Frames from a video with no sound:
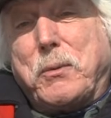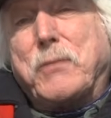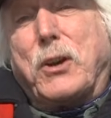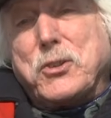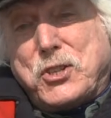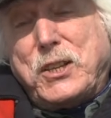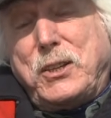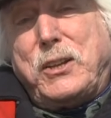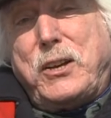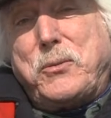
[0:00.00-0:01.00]
We've got
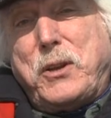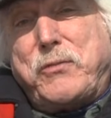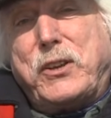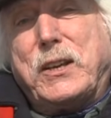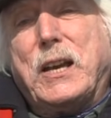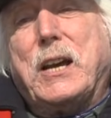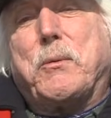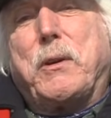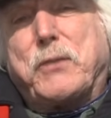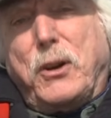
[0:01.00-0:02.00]
single line reefing,
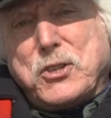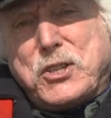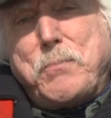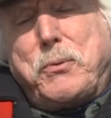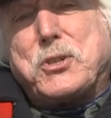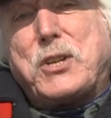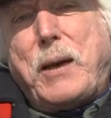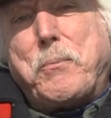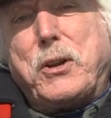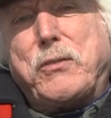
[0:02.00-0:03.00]
we've got simple
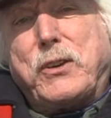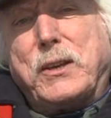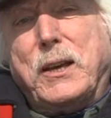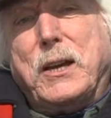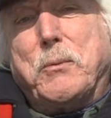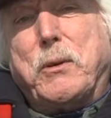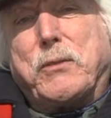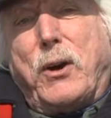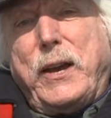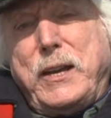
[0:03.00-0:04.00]
slab reefing, we've
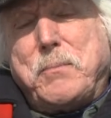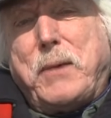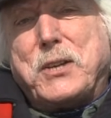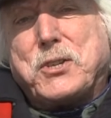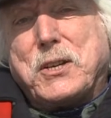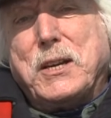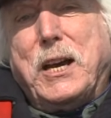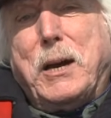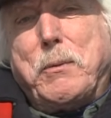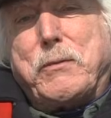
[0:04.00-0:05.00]
got in mast,
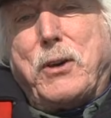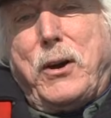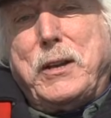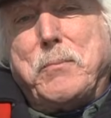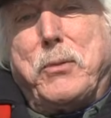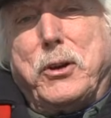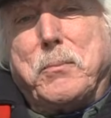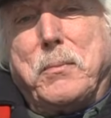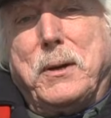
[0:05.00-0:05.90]
and we've got in boom,